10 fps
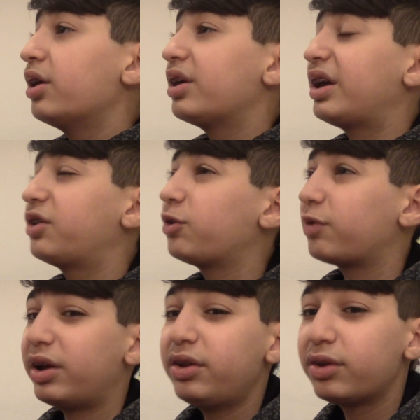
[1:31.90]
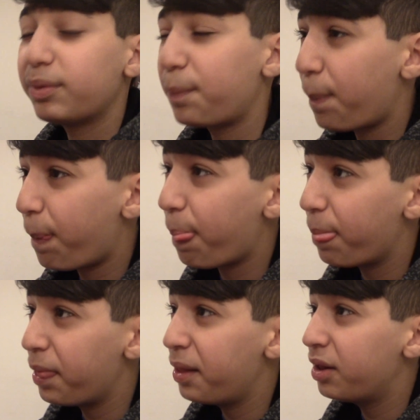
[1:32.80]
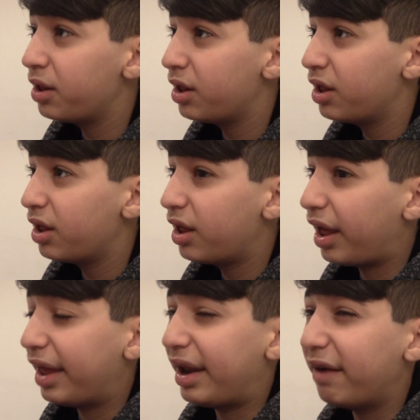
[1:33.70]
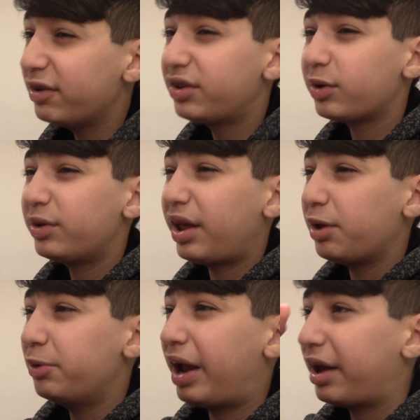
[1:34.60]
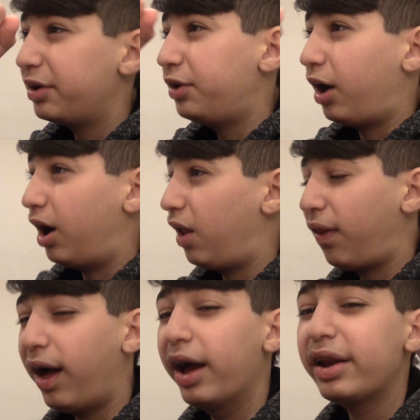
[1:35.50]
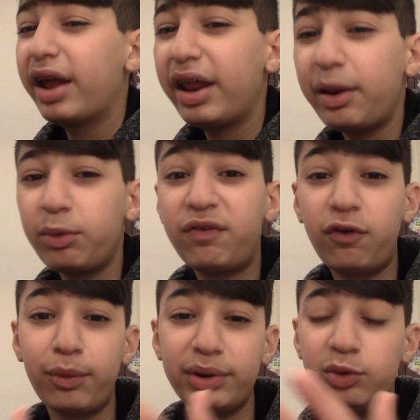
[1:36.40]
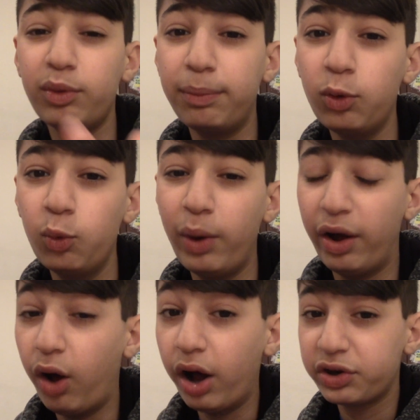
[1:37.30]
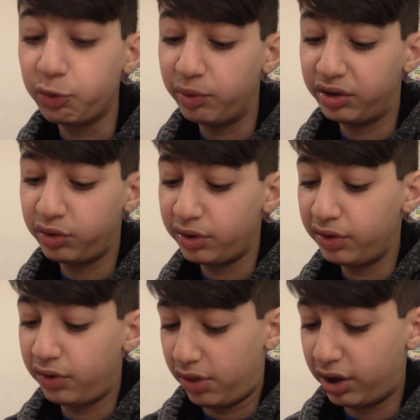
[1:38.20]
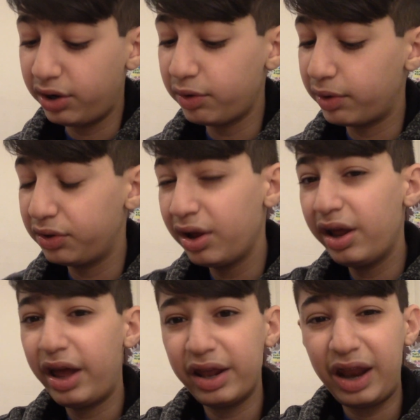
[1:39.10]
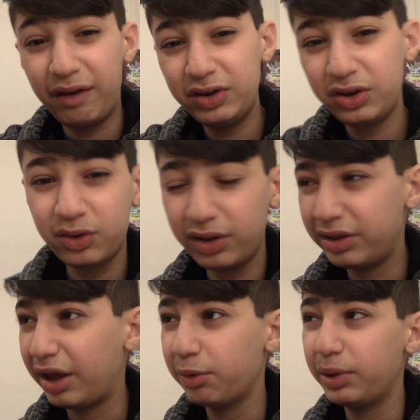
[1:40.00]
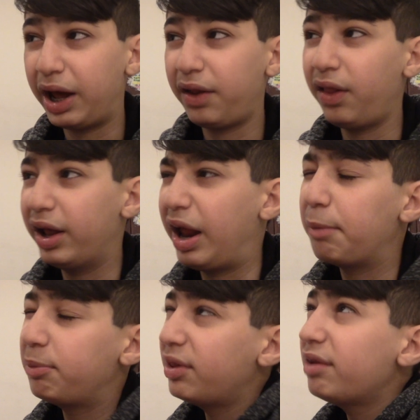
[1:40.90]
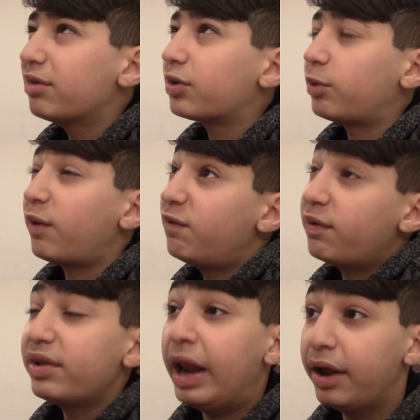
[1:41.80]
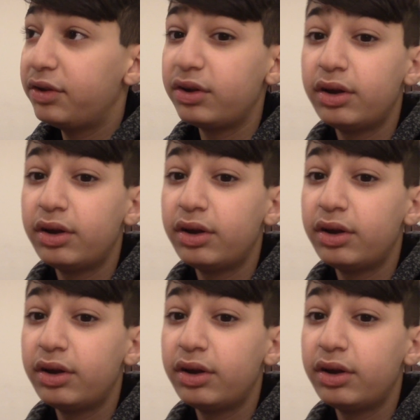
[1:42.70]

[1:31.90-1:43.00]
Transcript: get your rest, and every single day you would add a dot, a line, and it would form into a blue whale on your wrist. So you're cutting your wrist, and every single day you would add a line. I believe it was around 50 days.